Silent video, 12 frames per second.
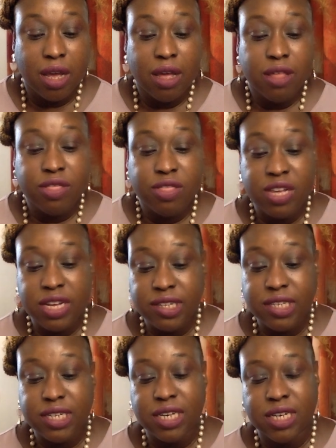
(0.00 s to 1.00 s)

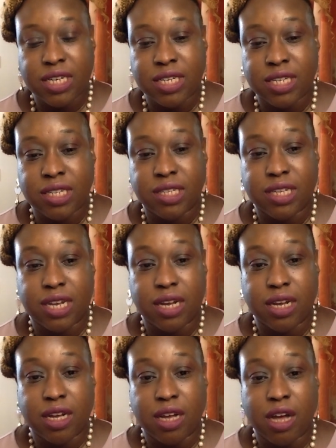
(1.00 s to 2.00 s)
This is
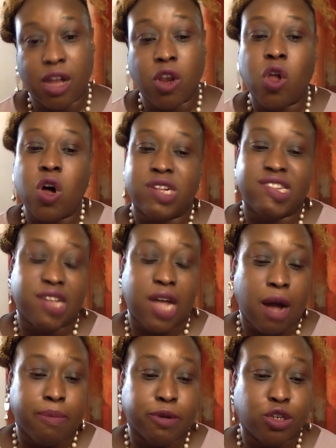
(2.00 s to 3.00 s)
a lost
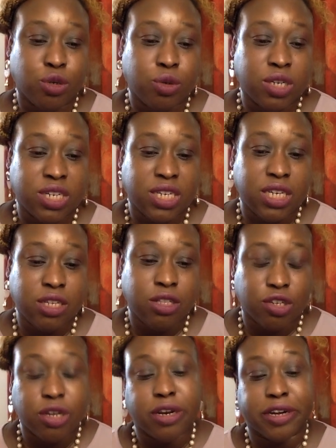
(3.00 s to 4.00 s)
opportunity
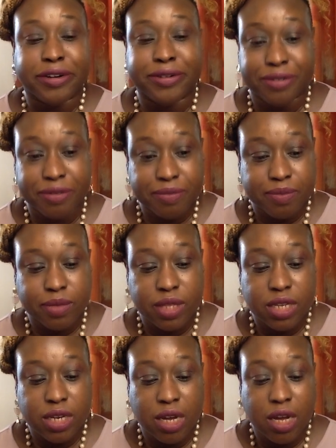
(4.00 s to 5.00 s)
to learn.
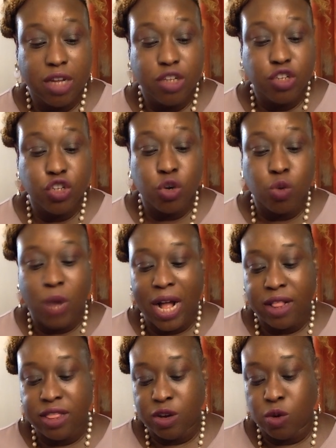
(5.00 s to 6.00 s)
So
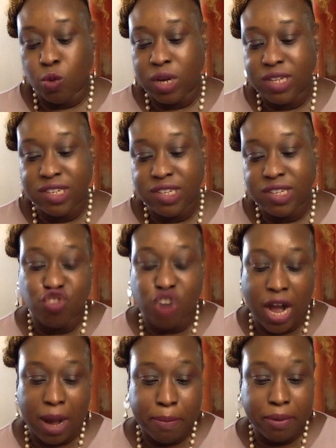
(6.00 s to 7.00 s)
while there was a
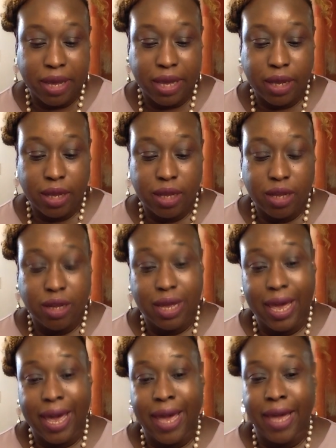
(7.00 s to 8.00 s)
drop
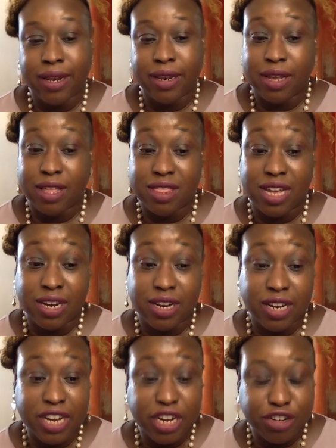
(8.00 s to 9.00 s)
and then an
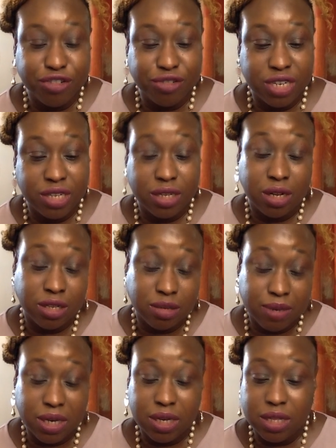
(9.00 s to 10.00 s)
increase,
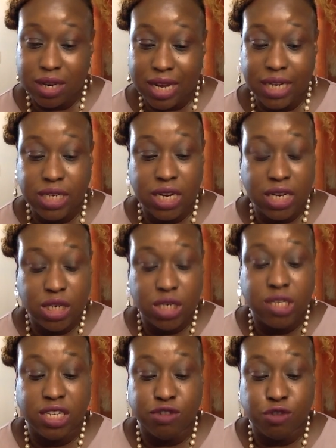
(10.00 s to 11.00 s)
ultimately the net change
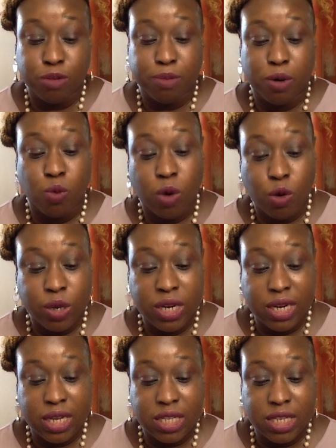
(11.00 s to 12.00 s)
is zero. But what we
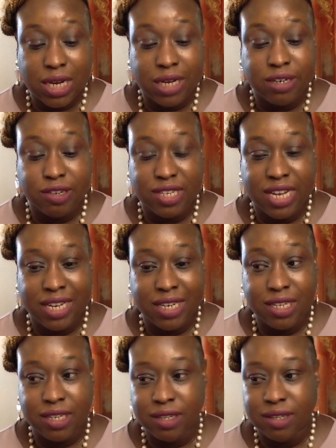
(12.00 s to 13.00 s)
need to understand
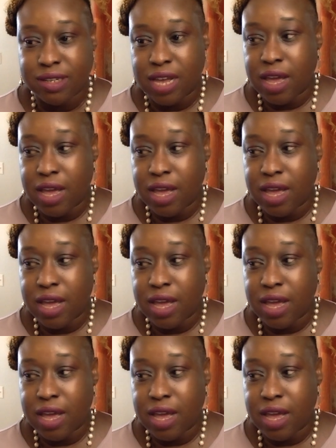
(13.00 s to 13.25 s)
is